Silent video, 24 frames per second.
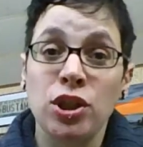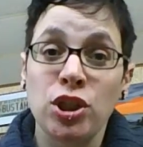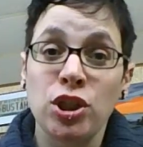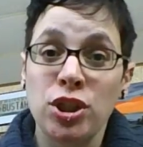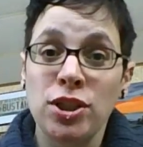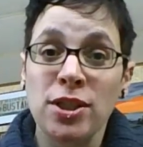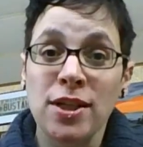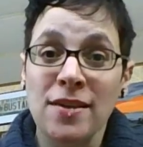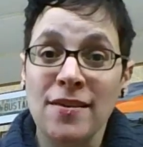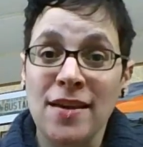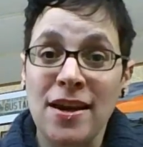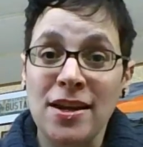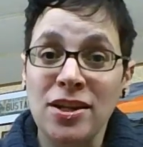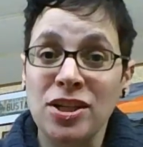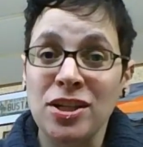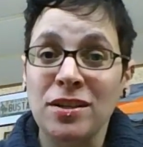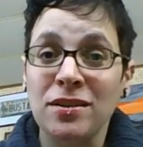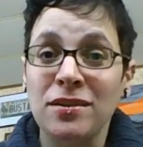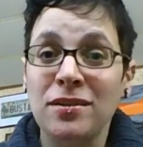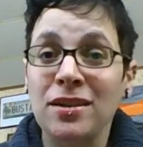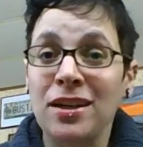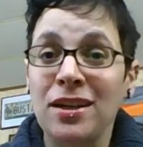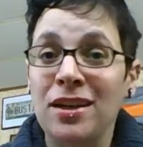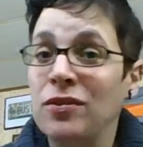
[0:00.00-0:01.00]
She's on that
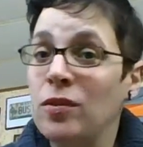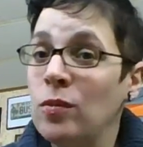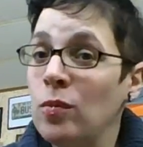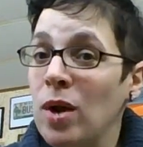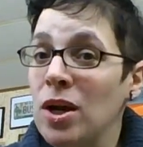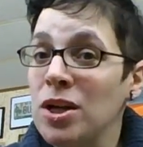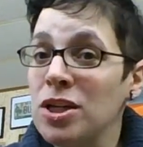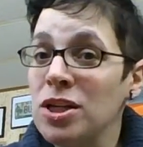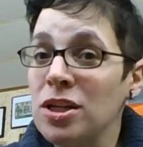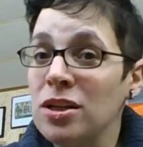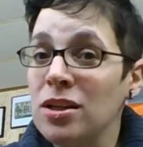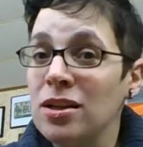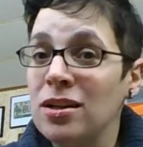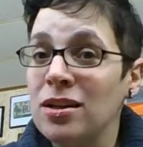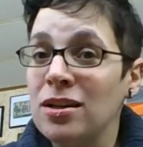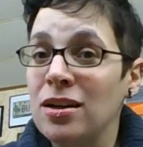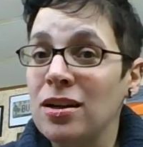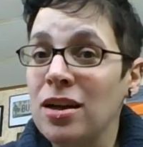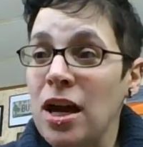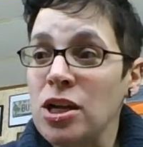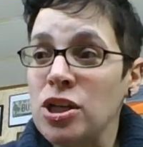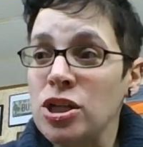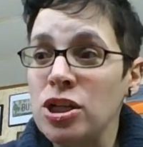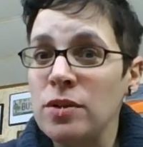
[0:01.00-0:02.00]
channel. If you watch her,
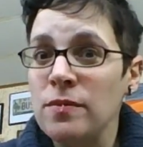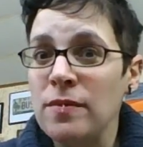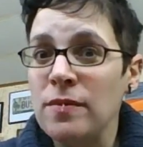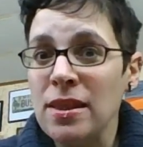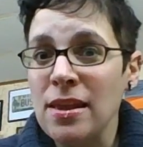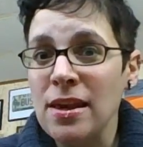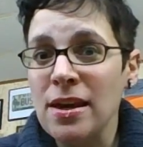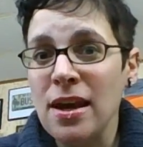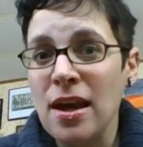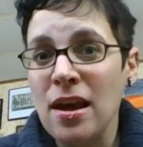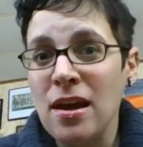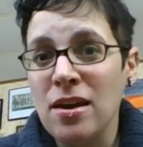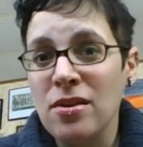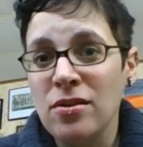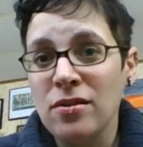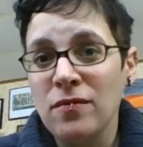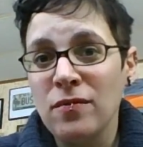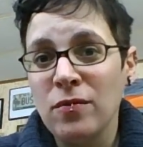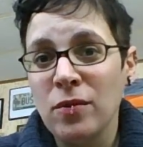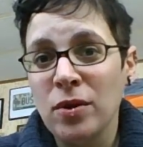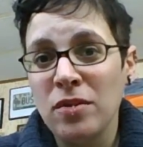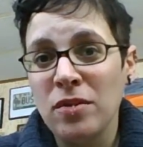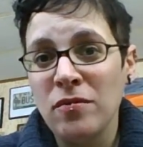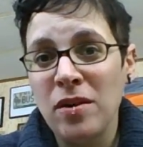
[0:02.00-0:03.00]
uh, she read like
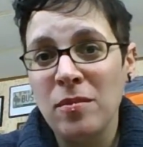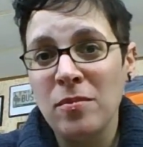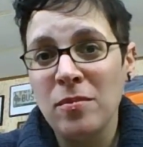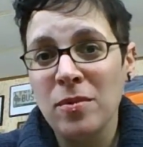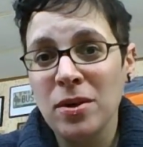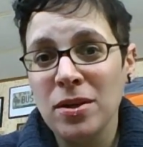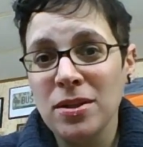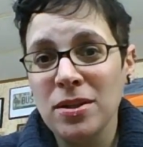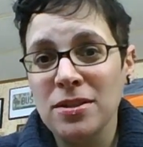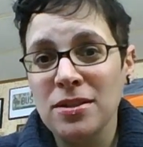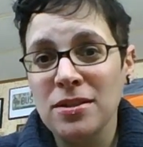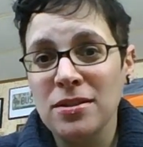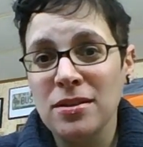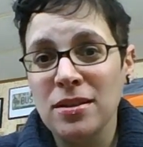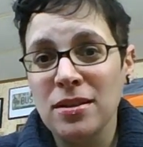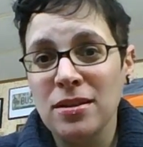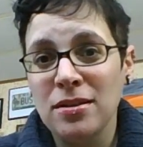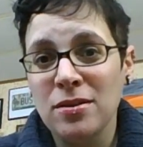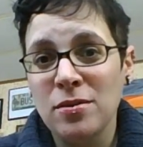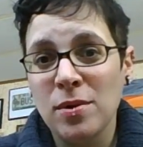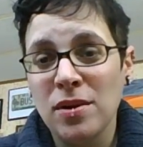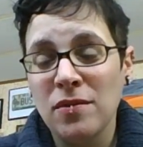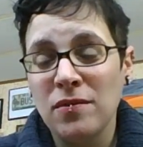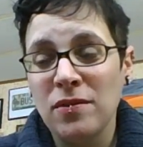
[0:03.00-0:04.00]
145 books
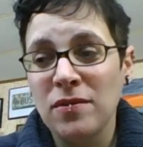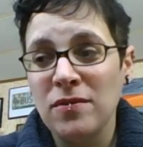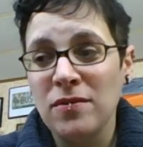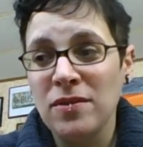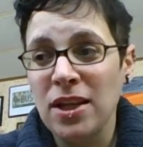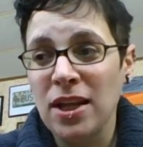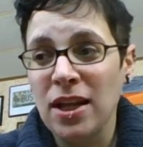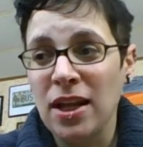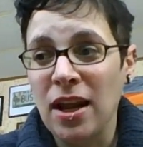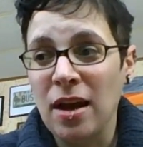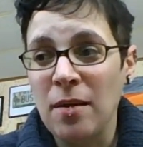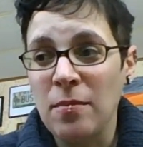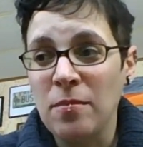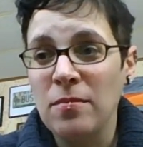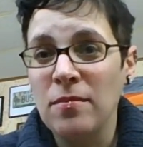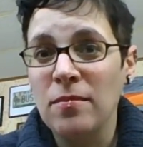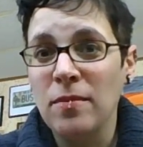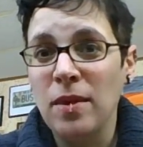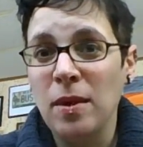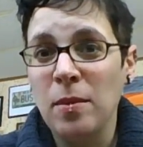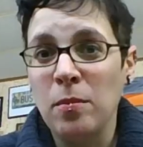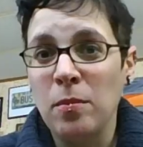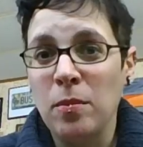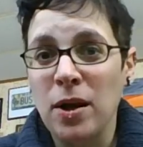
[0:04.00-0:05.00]
in 2015.
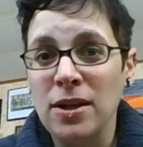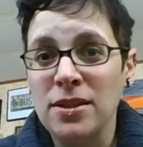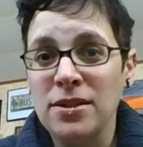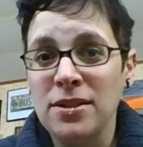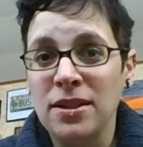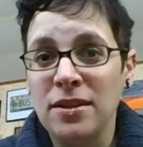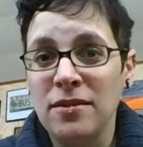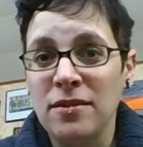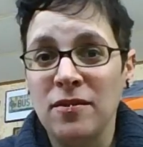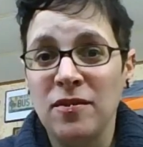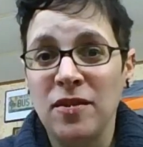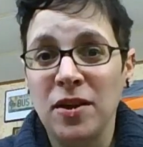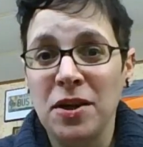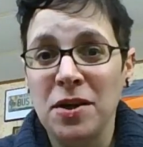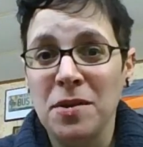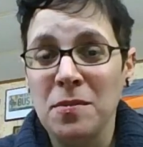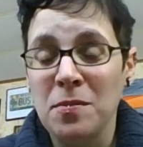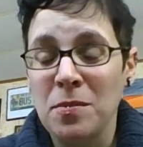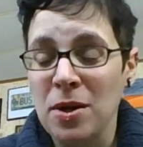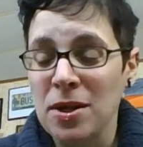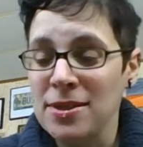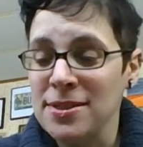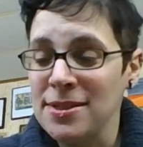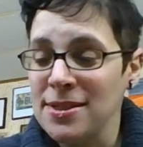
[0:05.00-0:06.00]
I'm impressed, very
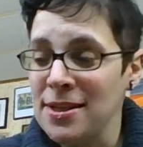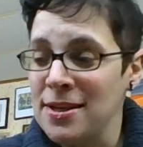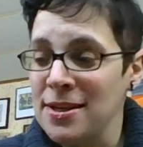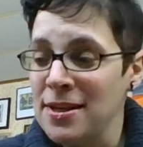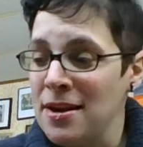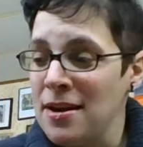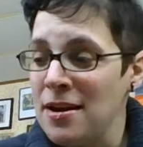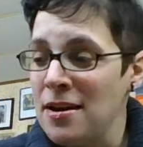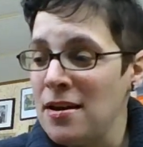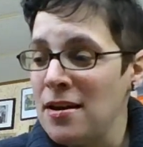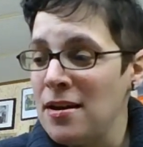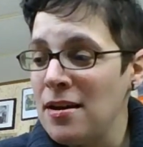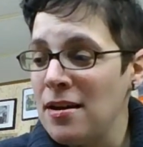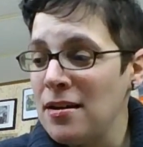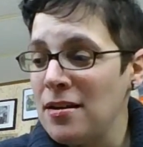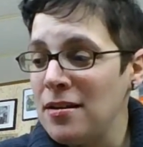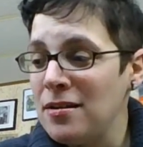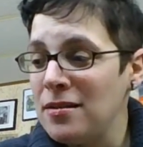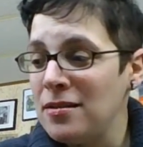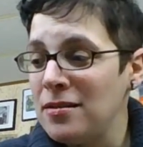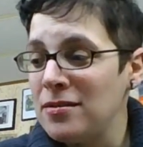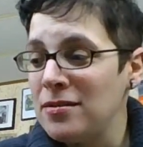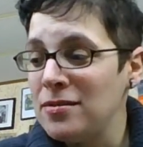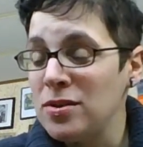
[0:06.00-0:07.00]
impressed.
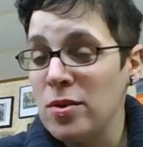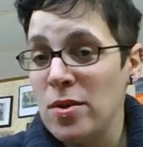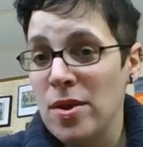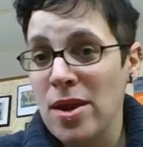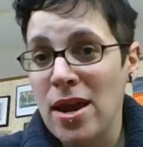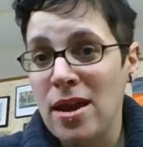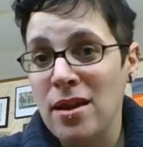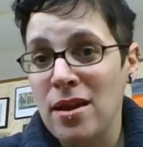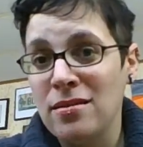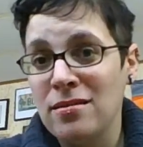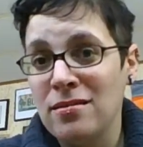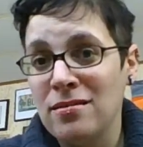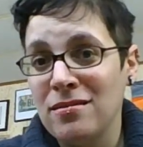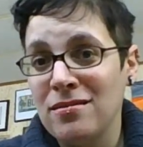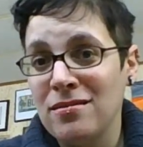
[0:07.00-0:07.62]
Uh, so yeah.